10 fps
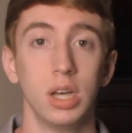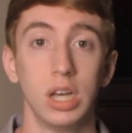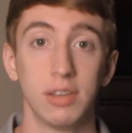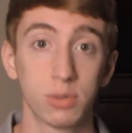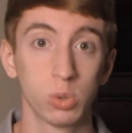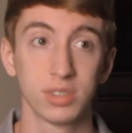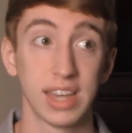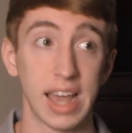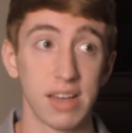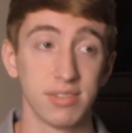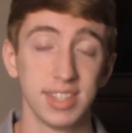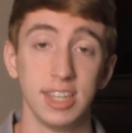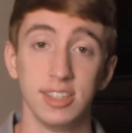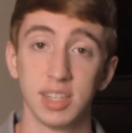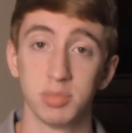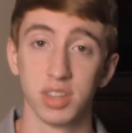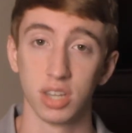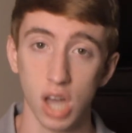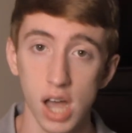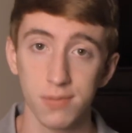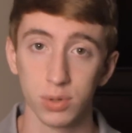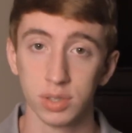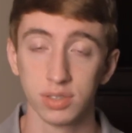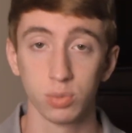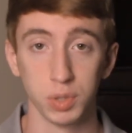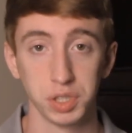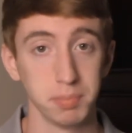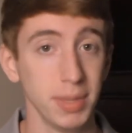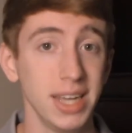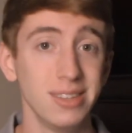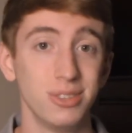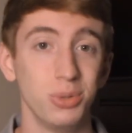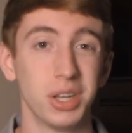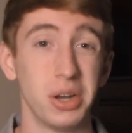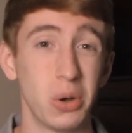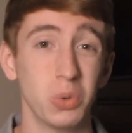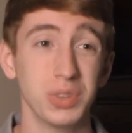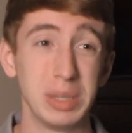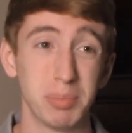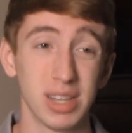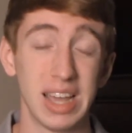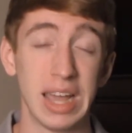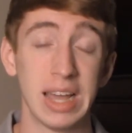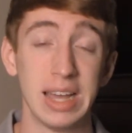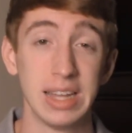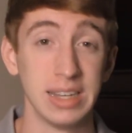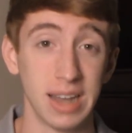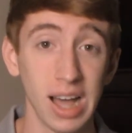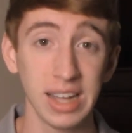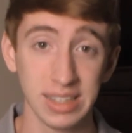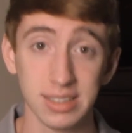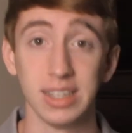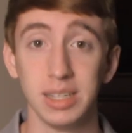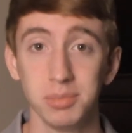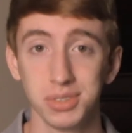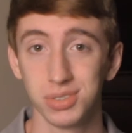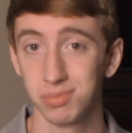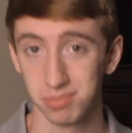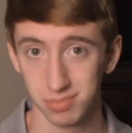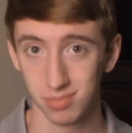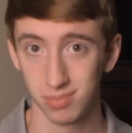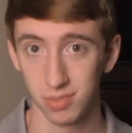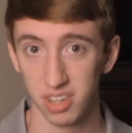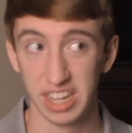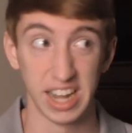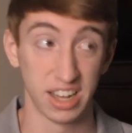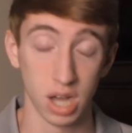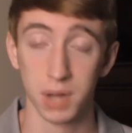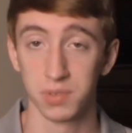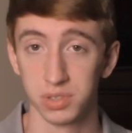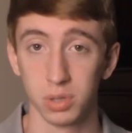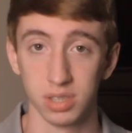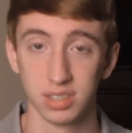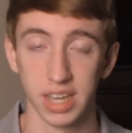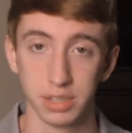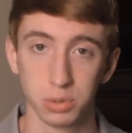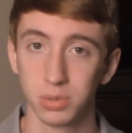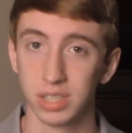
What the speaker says: Of course, they have 10 teams in the conference, which means you can only play 9 teams in a conference-only schedule.